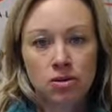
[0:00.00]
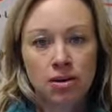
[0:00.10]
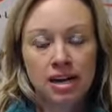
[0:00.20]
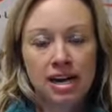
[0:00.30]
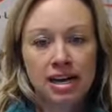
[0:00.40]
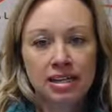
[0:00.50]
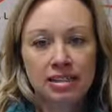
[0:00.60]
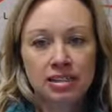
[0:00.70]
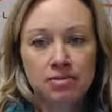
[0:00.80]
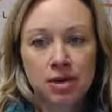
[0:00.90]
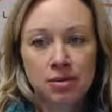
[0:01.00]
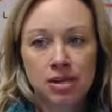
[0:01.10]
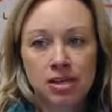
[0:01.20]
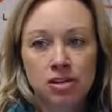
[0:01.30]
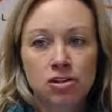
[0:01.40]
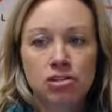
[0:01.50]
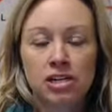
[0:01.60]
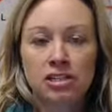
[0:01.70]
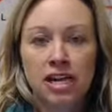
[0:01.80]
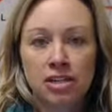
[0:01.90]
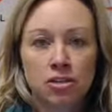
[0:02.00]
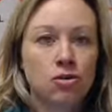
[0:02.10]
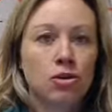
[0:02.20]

or as maybe your transaction